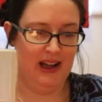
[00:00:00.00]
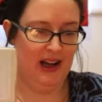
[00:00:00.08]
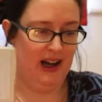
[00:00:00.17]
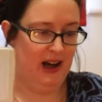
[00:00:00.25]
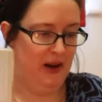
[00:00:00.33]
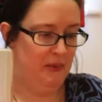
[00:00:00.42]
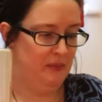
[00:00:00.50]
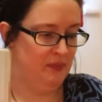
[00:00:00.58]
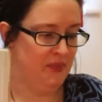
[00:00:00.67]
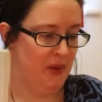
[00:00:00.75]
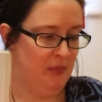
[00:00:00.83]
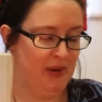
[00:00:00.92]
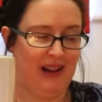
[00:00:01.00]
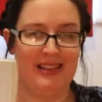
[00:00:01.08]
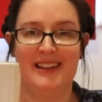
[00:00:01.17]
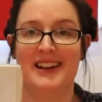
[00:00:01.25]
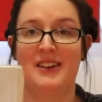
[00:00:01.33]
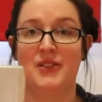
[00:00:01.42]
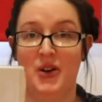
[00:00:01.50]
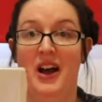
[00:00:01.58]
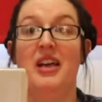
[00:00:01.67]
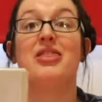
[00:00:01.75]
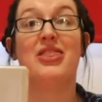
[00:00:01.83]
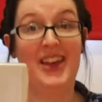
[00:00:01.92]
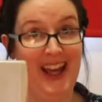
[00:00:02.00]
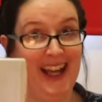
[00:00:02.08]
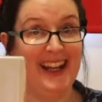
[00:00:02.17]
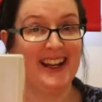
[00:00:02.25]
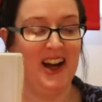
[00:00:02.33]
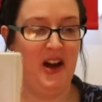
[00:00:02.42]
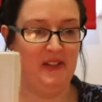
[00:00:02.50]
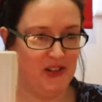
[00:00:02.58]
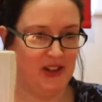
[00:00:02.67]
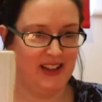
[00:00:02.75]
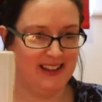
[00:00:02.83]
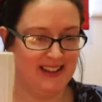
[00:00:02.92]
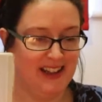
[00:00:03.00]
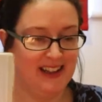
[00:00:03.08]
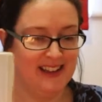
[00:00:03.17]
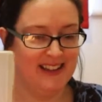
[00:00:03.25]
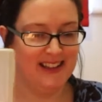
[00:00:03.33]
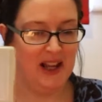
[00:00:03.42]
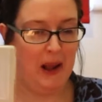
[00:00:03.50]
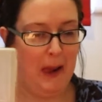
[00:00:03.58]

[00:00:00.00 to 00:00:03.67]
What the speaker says: But I think I've got it sussed.